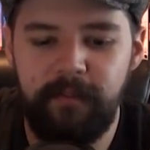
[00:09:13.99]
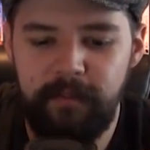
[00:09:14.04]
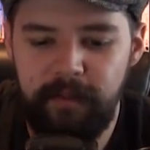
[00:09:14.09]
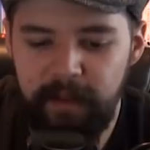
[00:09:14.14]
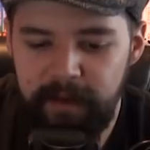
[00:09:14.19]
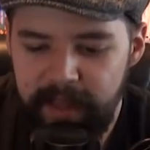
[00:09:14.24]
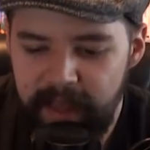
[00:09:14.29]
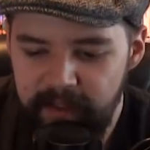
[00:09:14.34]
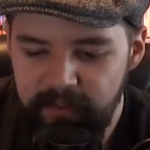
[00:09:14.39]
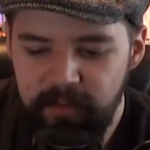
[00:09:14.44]

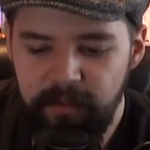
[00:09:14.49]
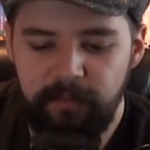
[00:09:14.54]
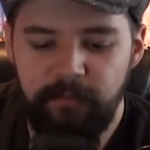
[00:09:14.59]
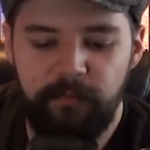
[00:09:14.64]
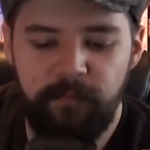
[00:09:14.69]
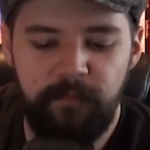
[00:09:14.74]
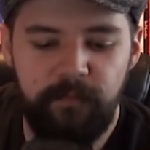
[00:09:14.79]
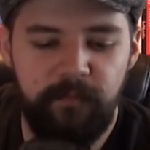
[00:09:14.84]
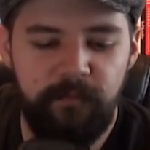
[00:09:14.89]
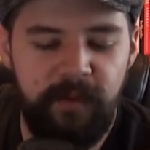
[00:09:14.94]
It has a
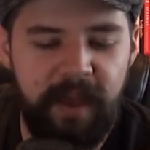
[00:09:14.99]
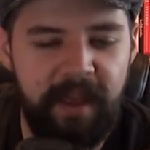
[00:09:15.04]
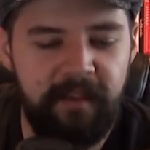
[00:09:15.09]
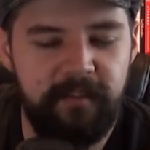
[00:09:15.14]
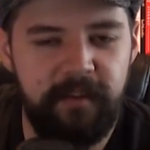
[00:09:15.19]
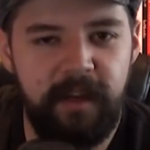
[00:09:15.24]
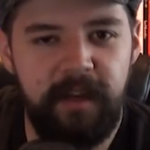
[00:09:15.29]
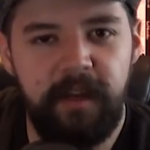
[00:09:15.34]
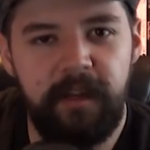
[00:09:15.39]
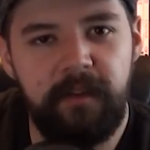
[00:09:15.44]

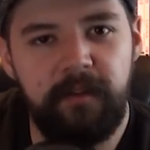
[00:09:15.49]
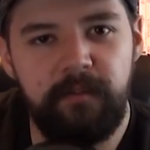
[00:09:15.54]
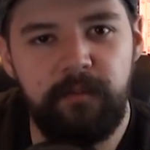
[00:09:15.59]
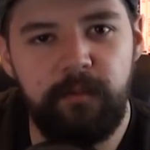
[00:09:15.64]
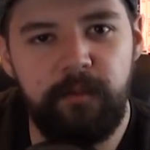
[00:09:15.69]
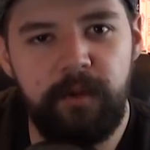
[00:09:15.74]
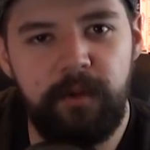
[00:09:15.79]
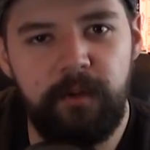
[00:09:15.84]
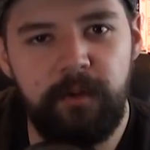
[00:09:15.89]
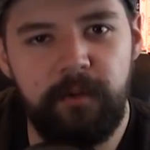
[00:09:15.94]
fascinating
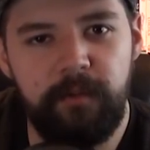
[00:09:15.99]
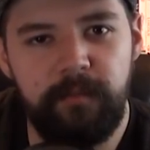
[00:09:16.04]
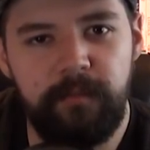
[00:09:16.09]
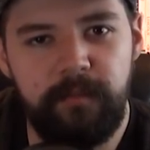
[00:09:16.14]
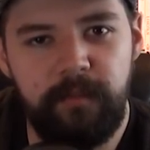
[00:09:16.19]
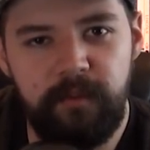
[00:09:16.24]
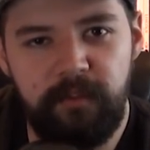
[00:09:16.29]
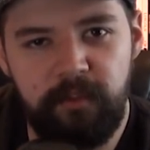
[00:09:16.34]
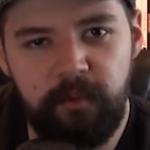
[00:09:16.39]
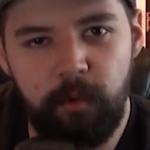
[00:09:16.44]
little
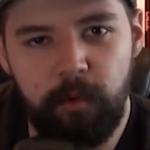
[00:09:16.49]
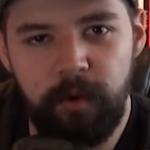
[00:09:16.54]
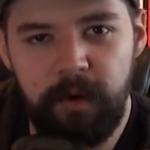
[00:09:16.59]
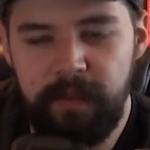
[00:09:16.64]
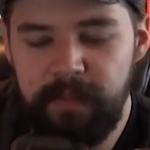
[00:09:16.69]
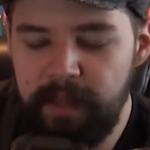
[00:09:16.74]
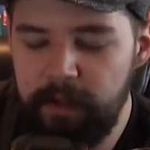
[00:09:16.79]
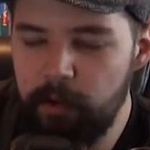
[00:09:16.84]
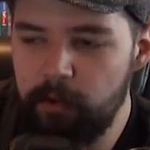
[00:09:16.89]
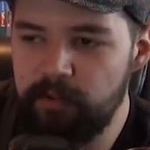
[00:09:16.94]

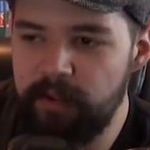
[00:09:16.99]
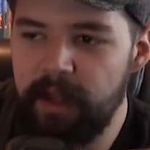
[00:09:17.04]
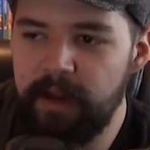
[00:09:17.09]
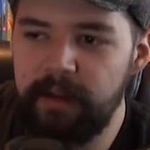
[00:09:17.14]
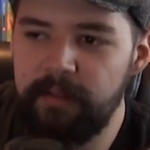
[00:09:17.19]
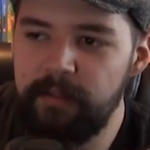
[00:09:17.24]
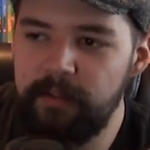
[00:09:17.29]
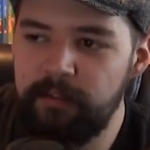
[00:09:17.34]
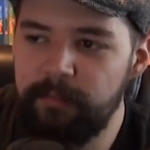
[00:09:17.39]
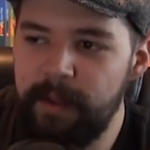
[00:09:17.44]
story that goes on
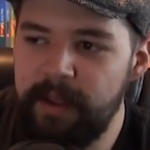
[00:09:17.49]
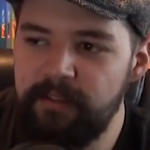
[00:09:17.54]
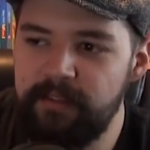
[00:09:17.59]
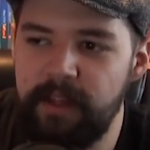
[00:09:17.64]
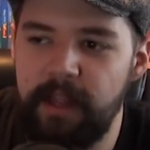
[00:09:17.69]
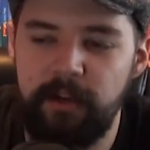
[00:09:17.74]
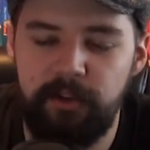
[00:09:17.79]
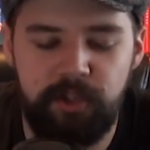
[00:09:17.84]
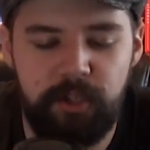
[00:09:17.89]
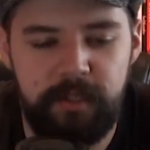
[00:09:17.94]
in the space
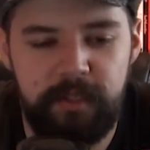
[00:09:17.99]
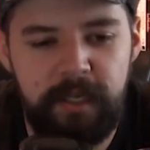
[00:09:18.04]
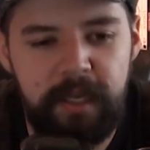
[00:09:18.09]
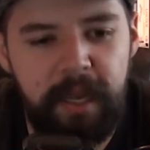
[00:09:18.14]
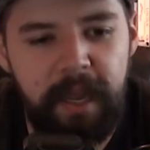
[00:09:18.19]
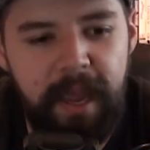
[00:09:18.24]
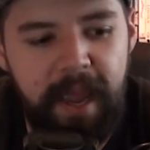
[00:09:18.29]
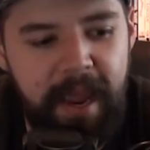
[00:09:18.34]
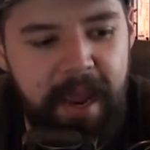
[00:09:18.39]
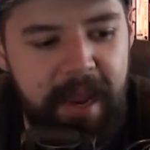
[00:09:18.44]
station,
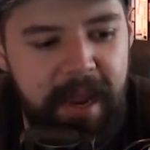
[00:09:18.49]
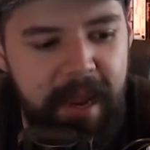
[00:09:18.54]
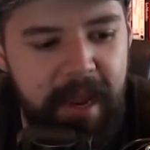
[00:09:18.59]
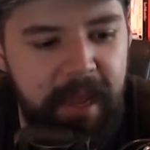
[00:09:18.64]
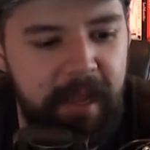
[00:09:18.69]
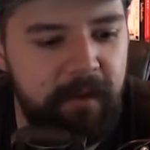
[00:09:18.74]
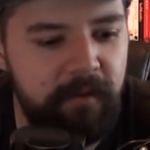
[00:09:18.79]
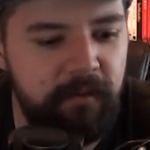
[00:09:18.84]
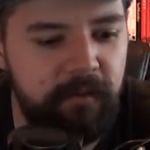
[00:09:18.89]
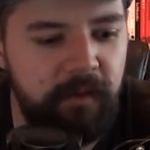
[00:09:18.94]

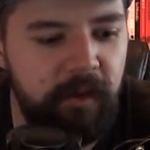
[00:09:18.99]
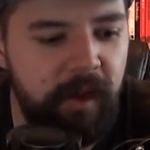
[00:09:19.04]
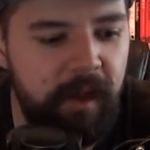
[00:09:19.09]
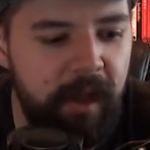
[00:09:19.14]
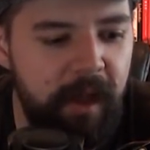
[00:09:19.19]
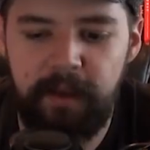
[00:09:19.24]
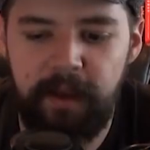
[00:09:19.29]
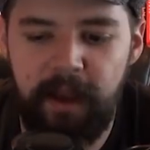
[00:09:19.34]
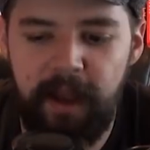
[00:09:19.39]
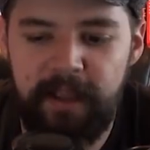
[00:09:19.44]
and
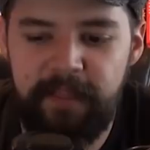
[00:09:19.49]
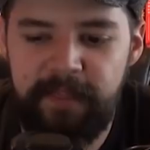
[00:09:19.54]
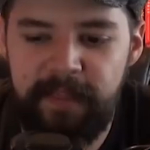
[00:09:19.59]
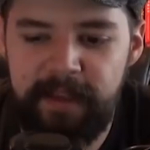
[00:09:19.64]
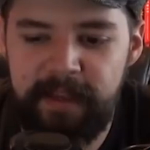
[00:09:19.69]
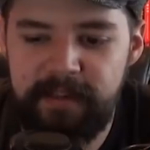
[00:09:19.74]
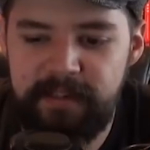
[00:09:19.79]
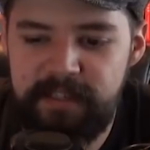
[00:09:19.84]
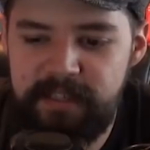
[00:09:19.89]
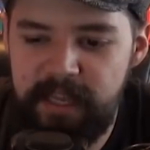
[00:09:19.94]
I
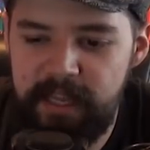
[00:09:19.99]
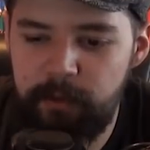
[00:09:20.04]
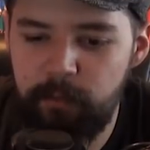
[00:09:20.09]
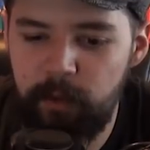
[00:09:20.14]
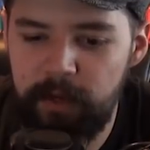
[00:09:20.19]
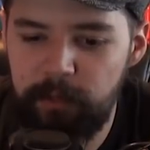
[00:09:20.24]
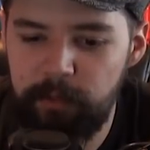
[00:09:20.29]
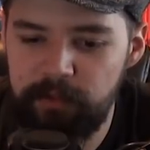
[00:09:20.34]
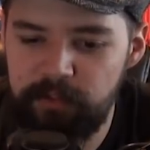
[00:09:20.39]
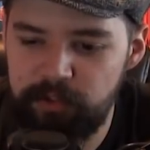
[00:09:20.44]
think it did
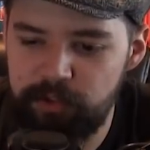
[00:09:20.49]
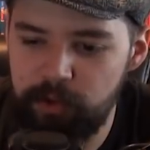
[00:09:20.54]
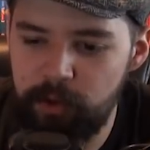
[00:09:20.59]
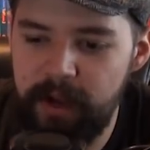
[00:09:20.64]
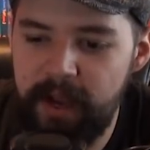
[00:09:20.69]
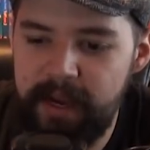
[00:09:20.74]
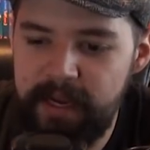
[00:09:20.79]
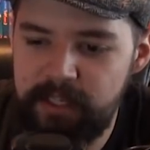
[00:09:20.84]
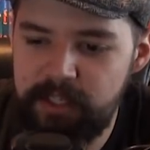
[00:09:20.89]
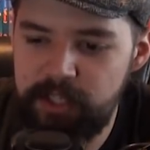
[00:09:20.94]
what it was
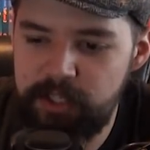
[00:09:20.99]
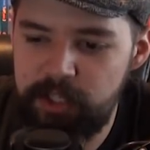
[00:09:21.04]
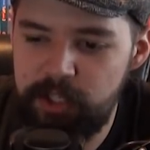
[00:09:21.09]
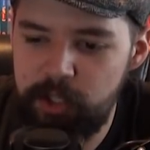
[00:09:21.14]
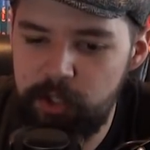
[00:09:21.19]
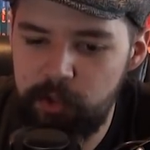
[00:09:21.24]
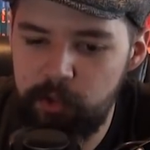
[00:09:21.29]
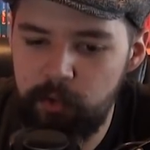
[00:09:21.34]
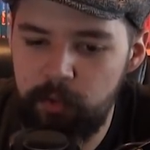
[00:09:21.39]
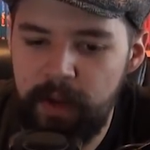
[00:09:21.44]
trying to
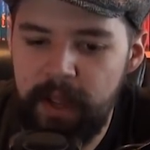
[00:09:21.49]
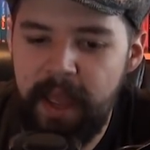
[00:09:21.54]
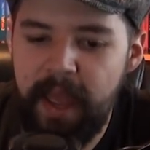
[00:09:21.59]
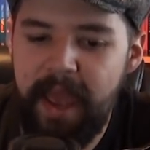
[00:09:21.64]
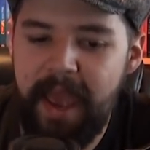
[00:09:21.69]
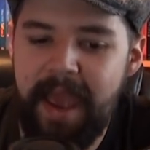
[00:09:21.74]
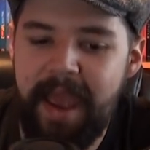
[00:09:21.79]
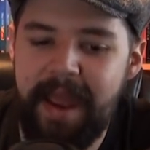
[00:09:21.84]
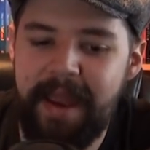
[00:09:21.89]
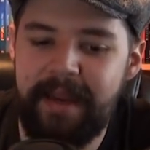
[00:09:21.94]
do,
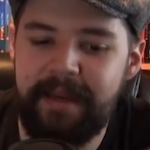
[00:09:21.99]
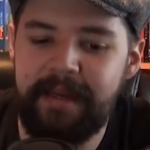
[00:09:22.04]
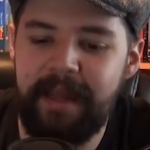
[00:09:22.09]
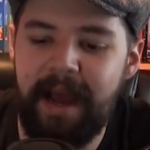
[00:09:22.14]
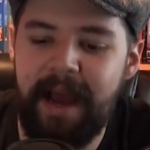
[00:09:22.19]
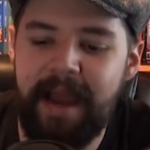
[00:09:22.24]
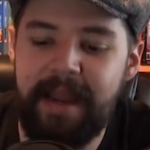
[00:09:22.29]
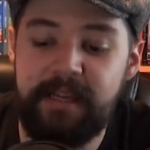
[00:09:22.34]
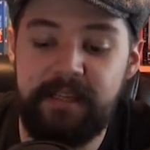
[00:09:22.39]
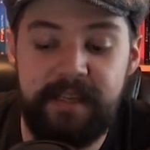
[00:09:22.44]
and
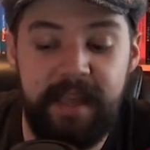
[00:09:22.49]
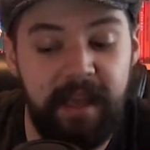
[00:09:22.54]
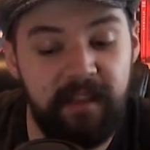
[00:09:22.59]
I